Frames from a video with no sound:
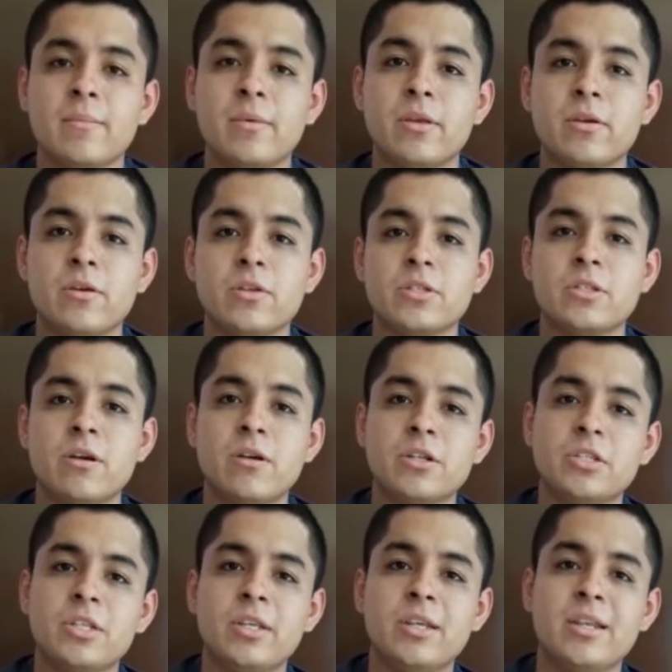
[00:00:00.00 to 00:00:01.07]
because
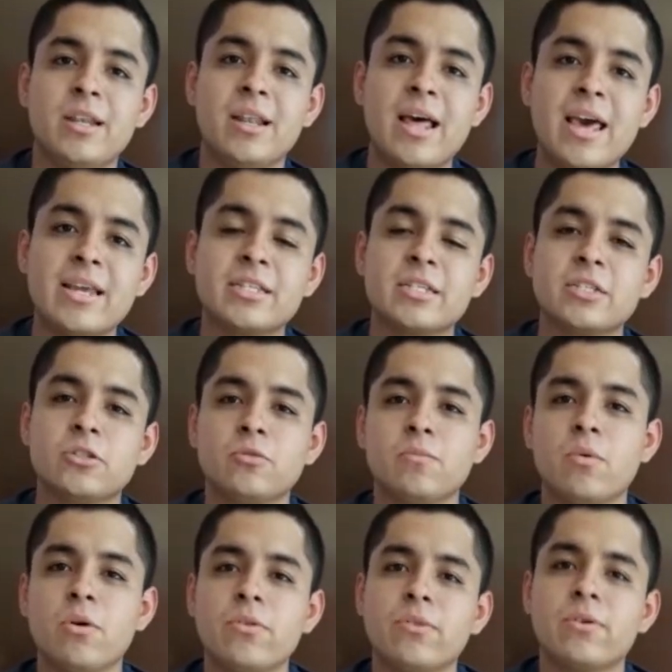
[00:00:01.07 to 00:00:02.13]
Darcy liked to
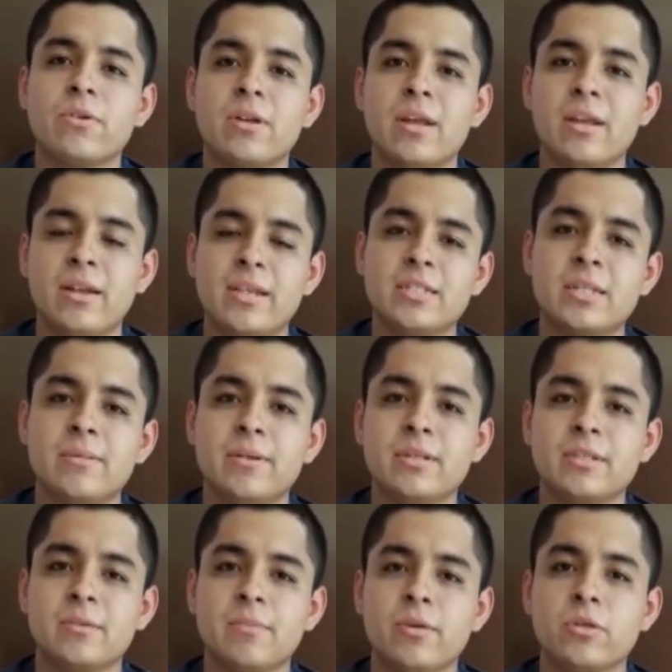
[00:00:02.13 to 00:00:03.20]
bother
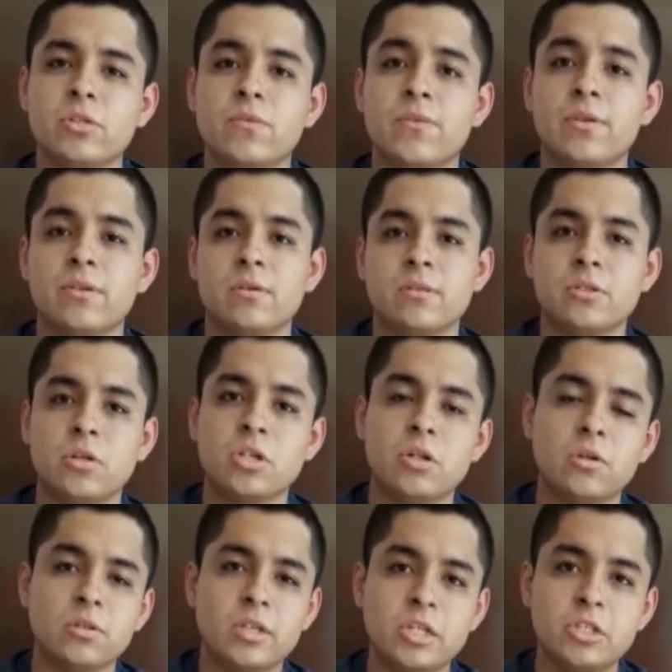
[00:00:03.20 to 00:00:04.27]
Elizabeth because of her
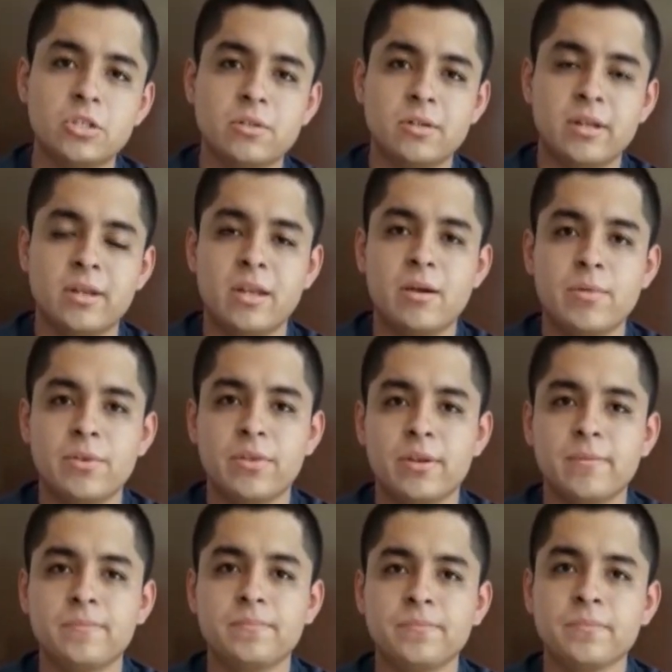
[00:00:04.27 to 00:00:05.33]
social condition and
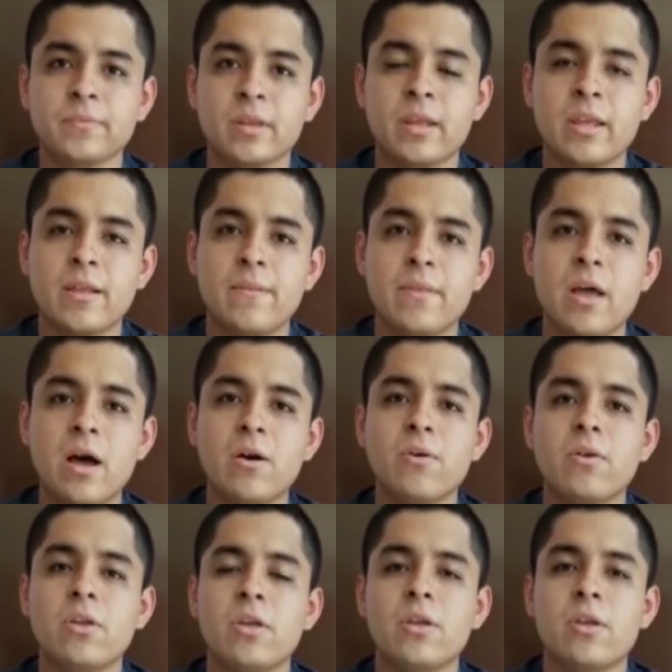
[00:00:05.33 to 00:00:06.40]
everything.
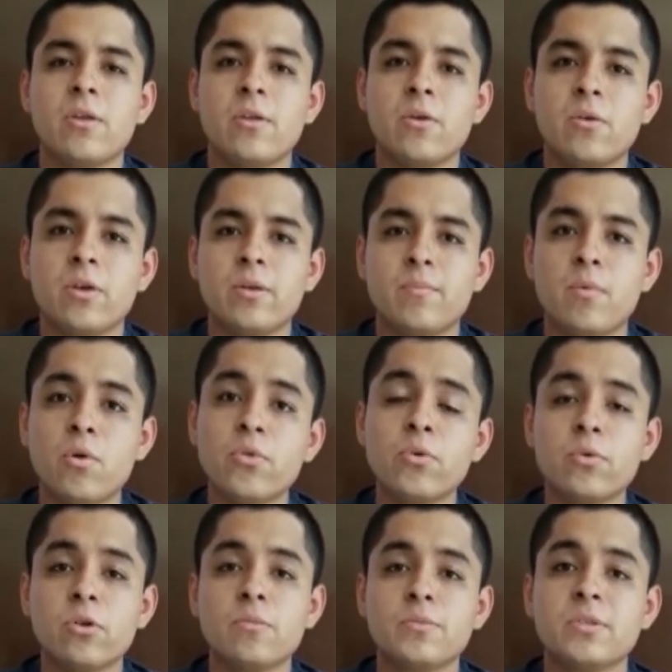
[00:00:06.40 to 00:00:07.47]
Now, both
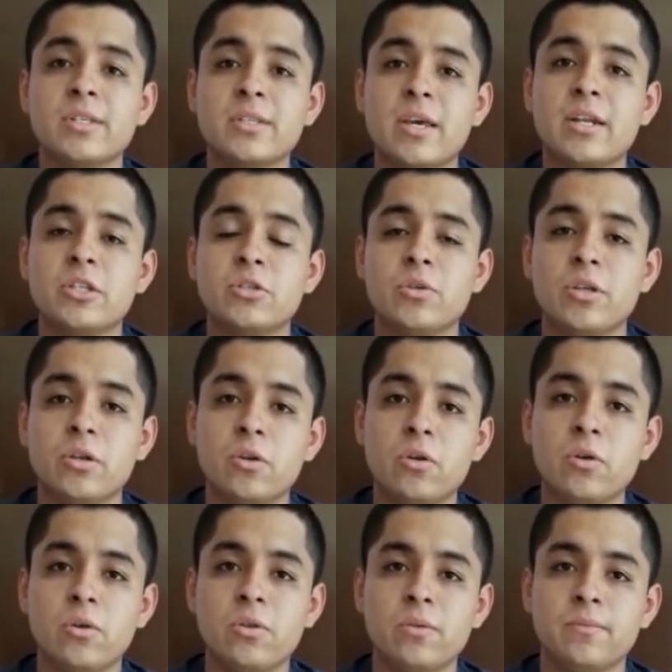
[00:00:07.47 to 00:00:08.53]
groups decided to
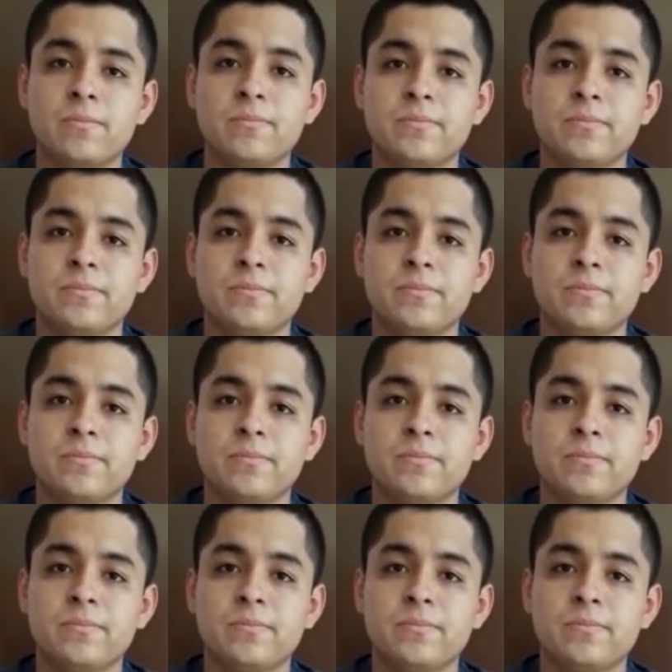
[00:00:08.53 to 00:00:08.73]
include